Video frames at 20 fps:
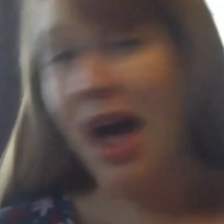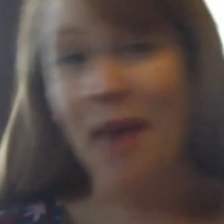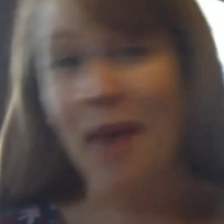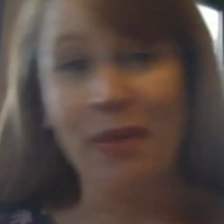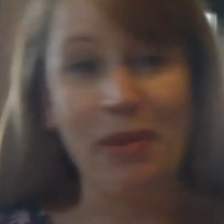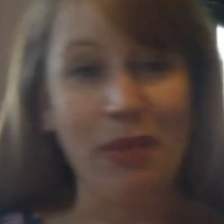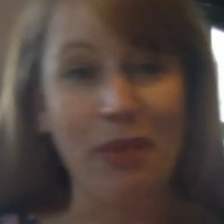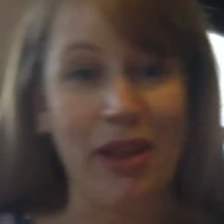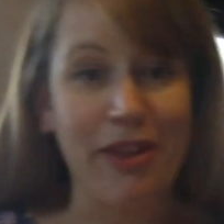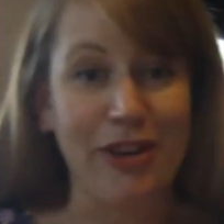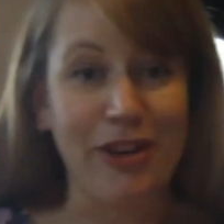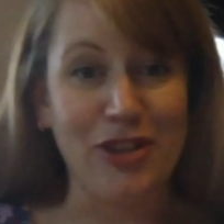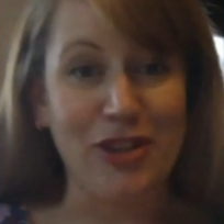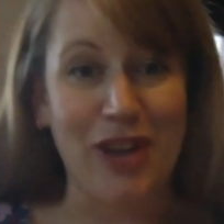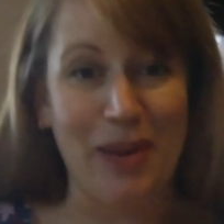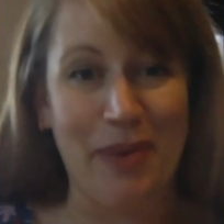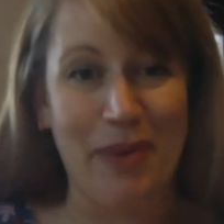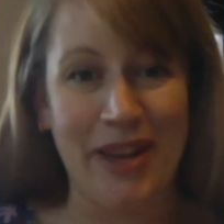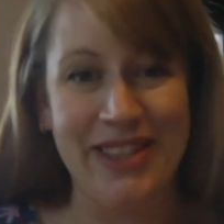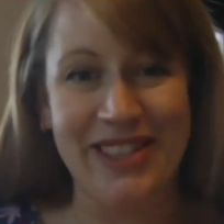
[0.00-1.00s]
in my 3rd
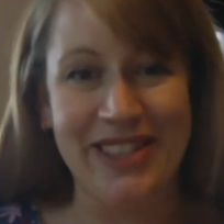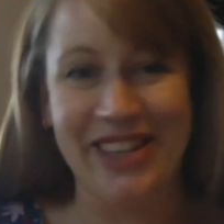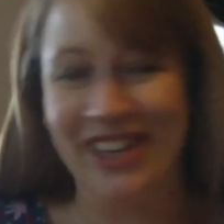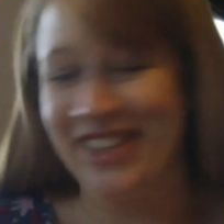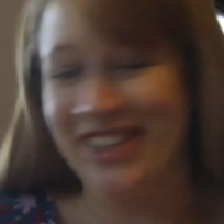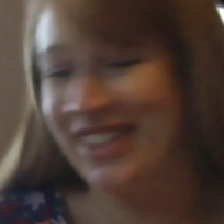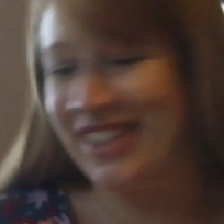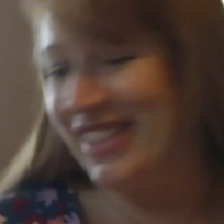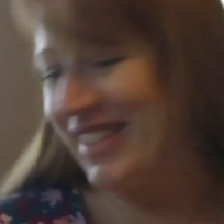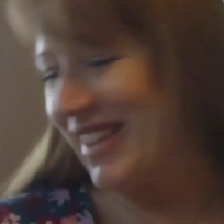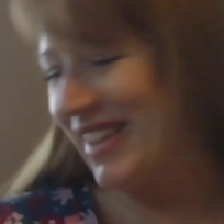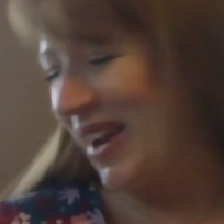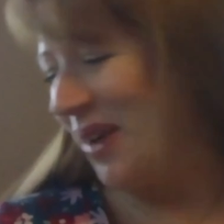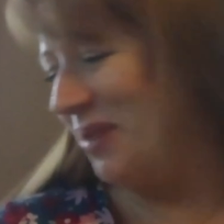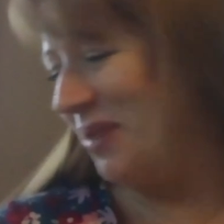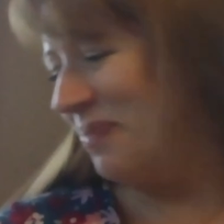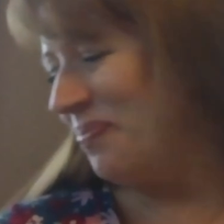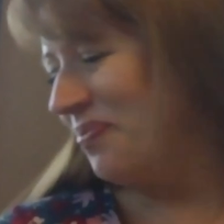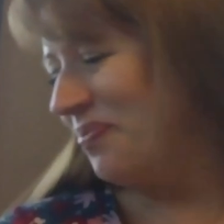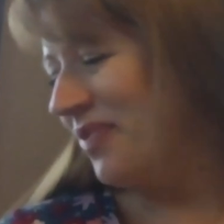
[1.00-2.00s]
trimester.
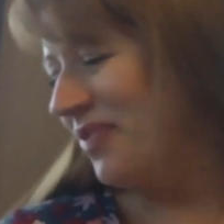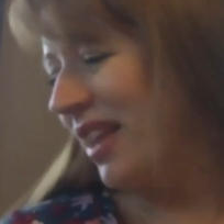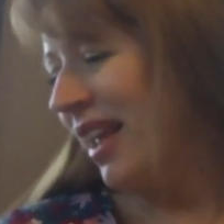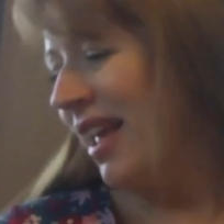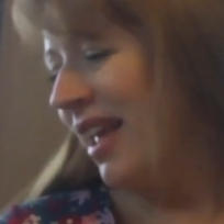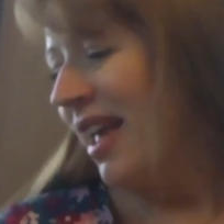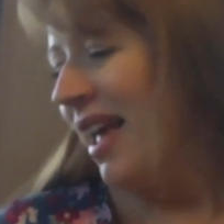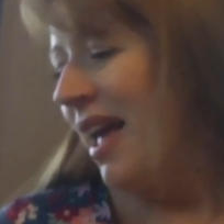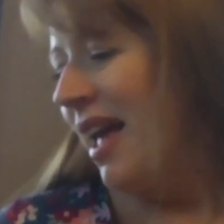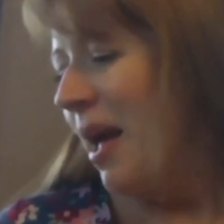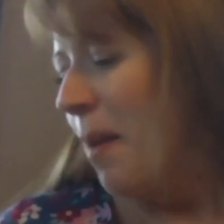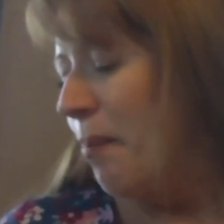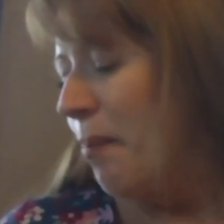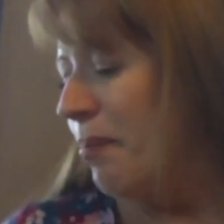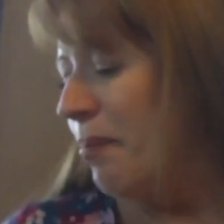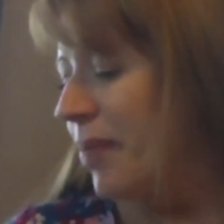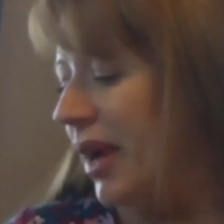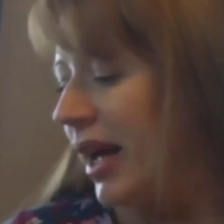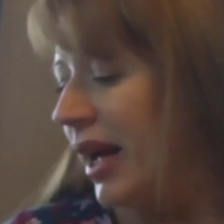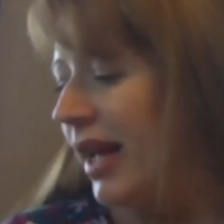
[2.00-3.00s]
So
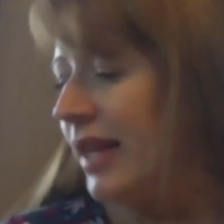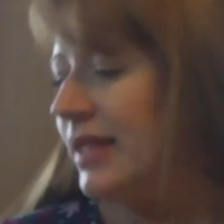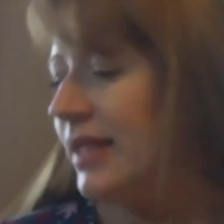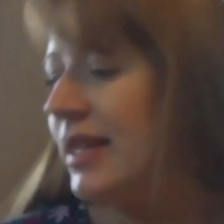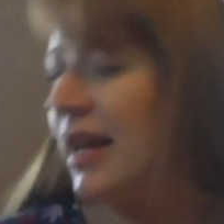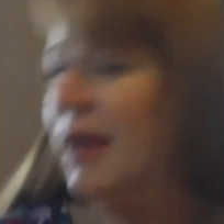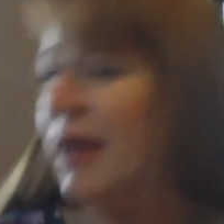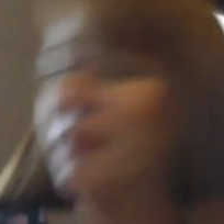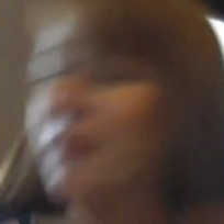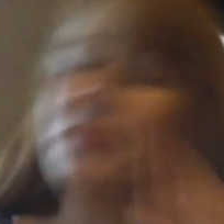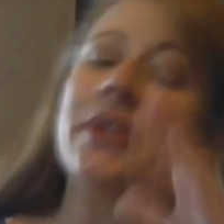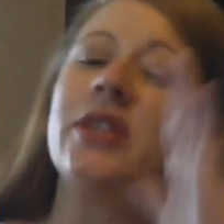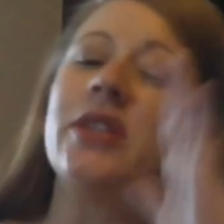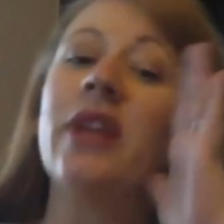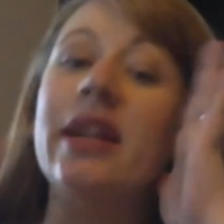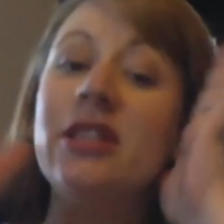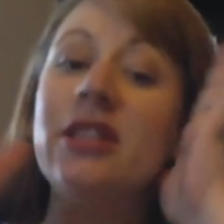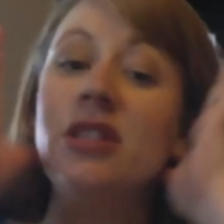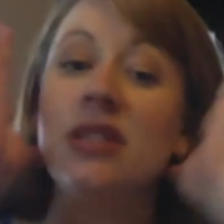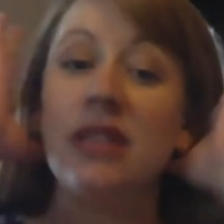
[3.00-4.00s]

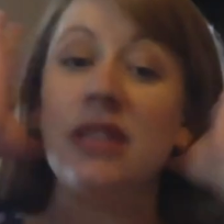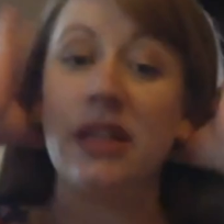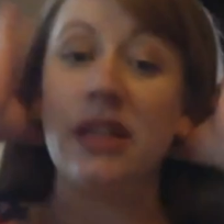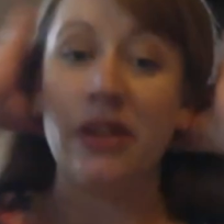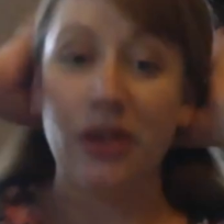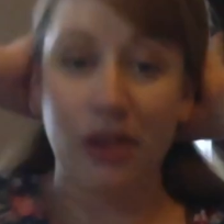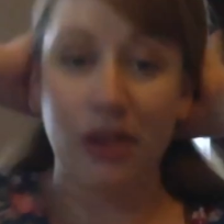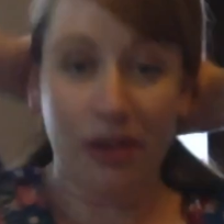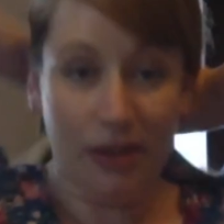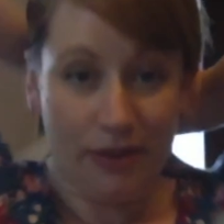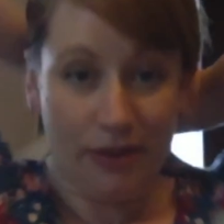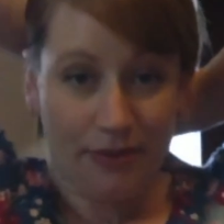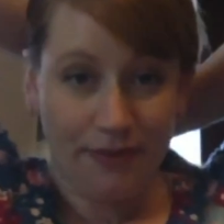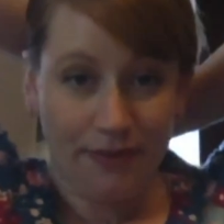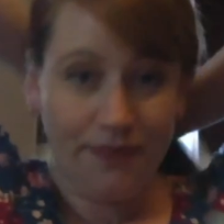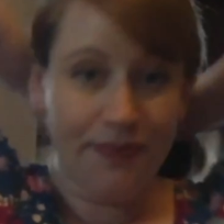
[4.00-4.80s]
that's just a little